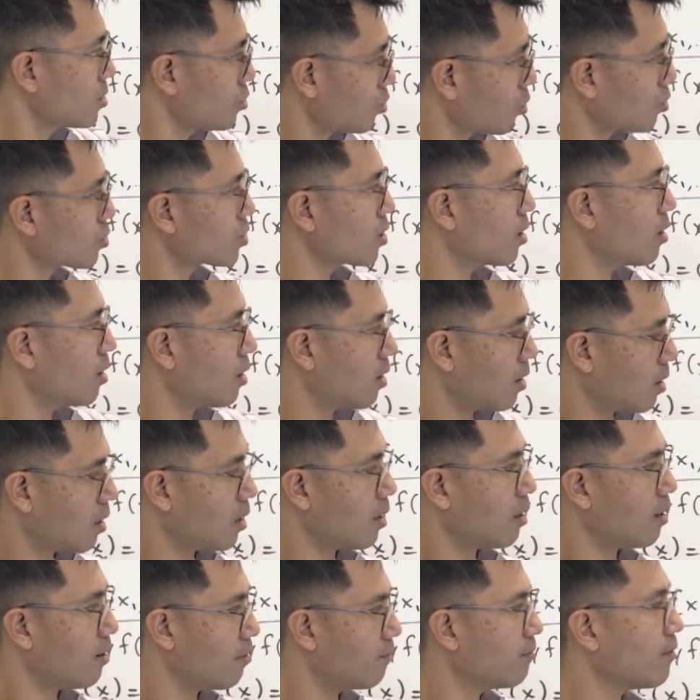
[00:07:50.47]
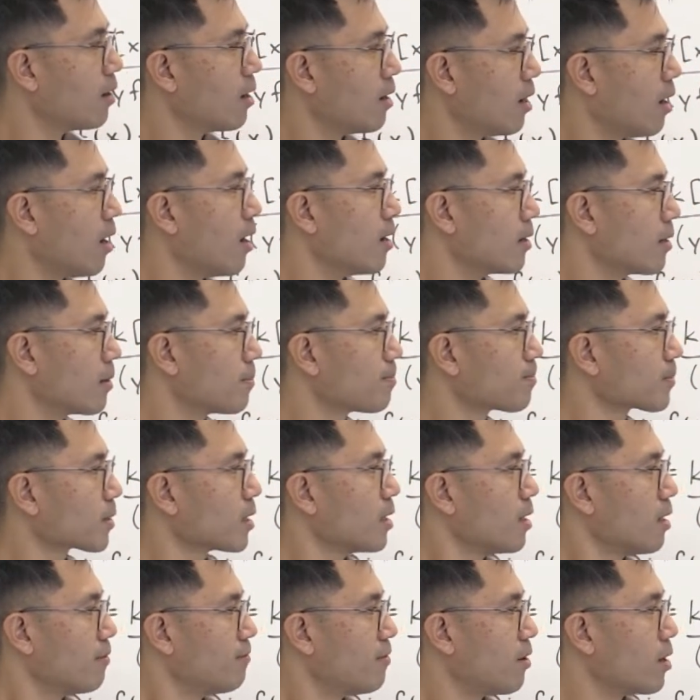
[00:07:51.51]
is also
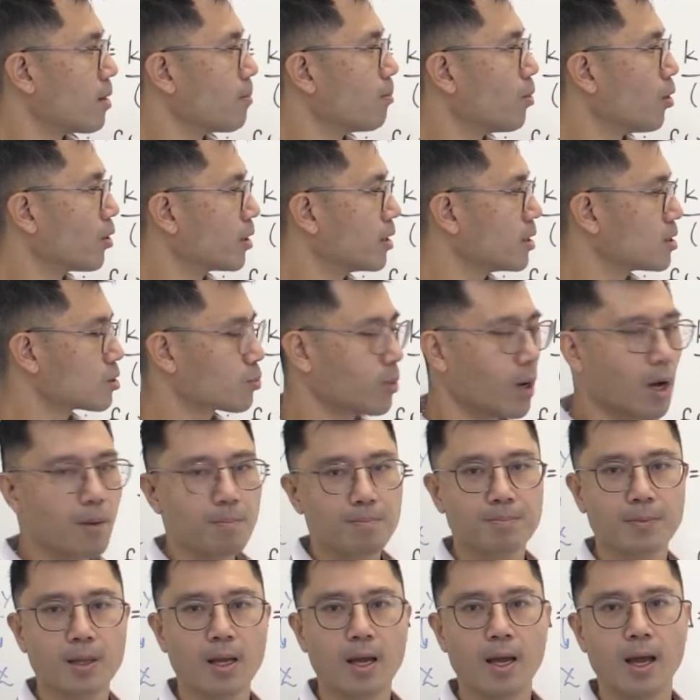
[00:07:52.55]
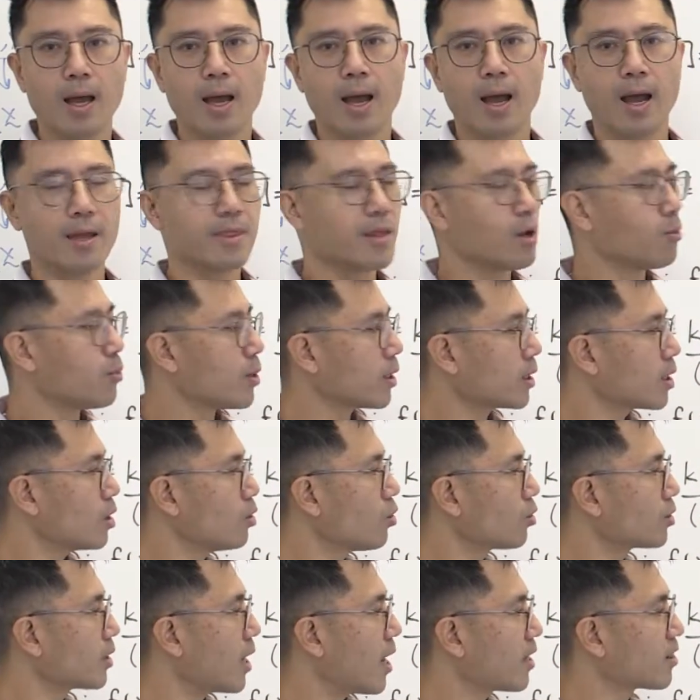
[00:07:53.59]
very important as well. And then we can
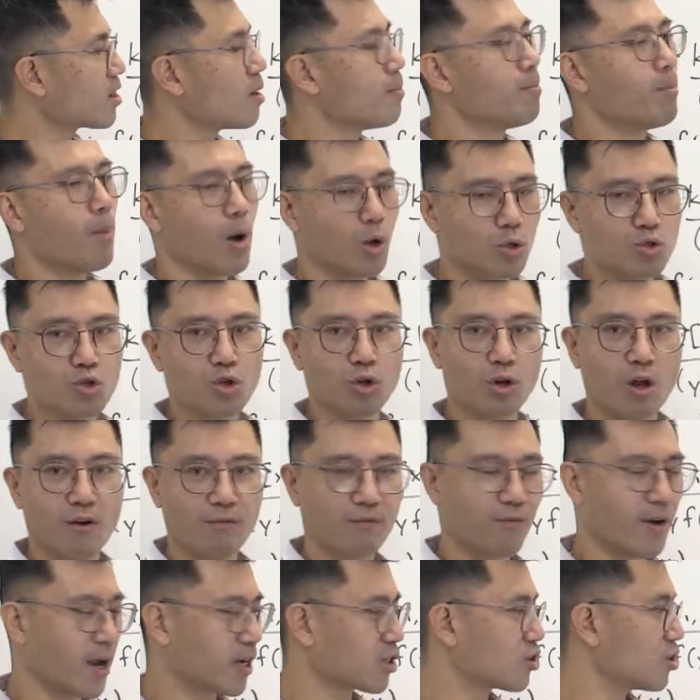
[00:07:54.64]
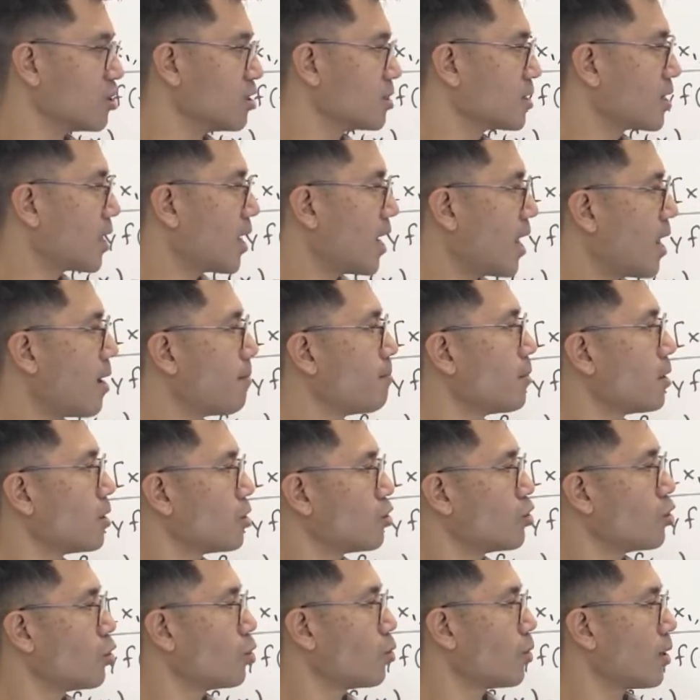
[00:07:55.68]
look at the module of fractions,
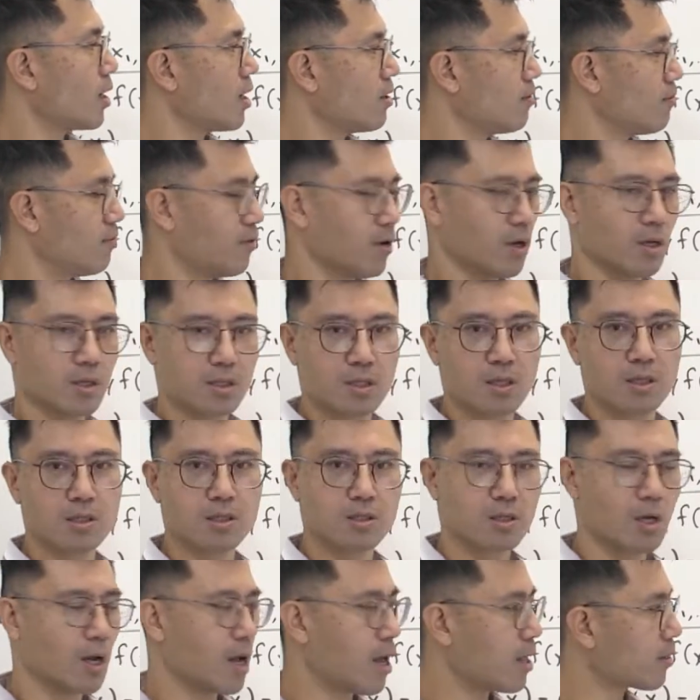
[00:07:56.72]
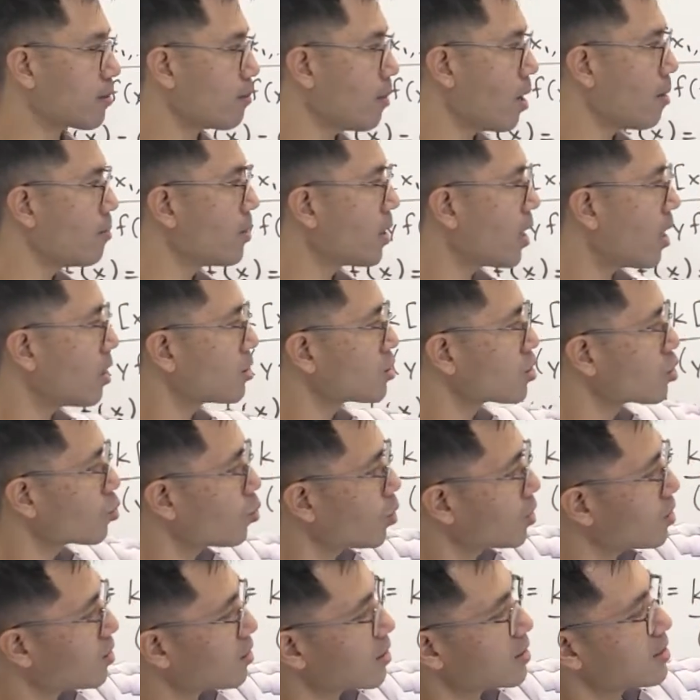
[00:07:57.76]
MU inverse. So at the moment, I just
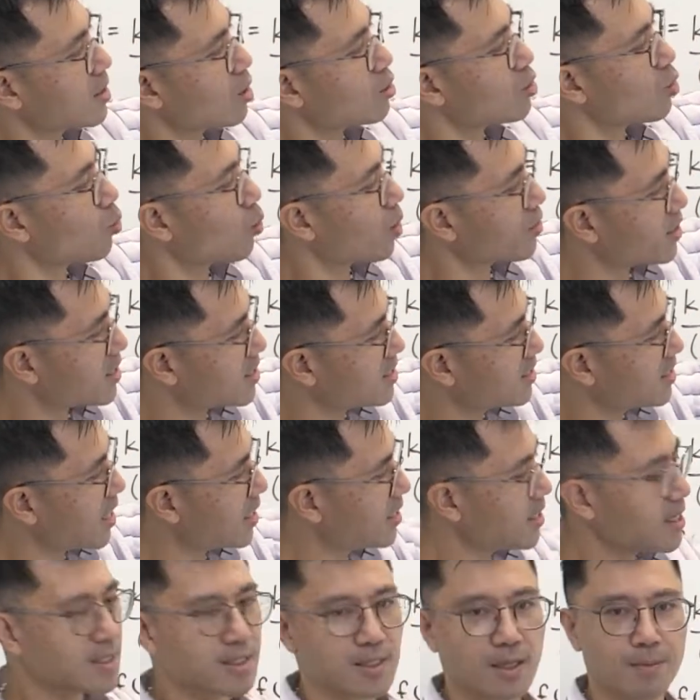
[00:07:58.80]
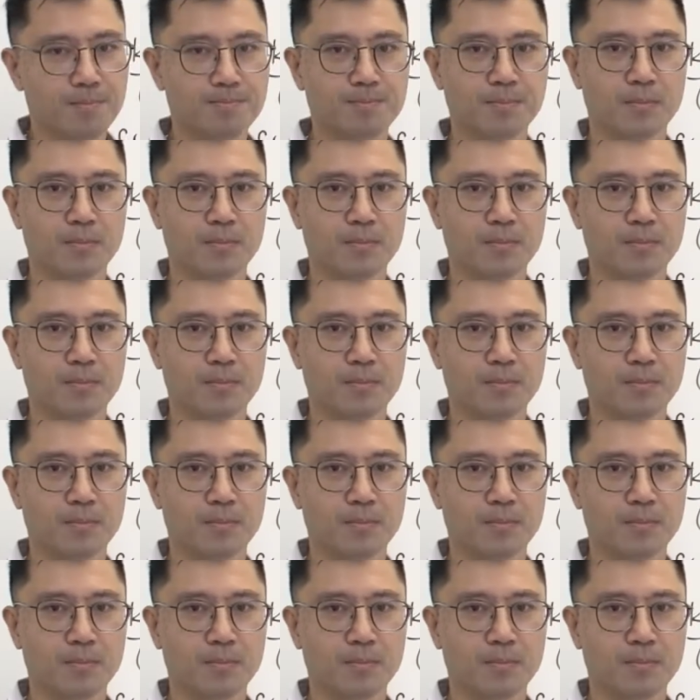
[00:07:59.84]
want to tell you what this set is.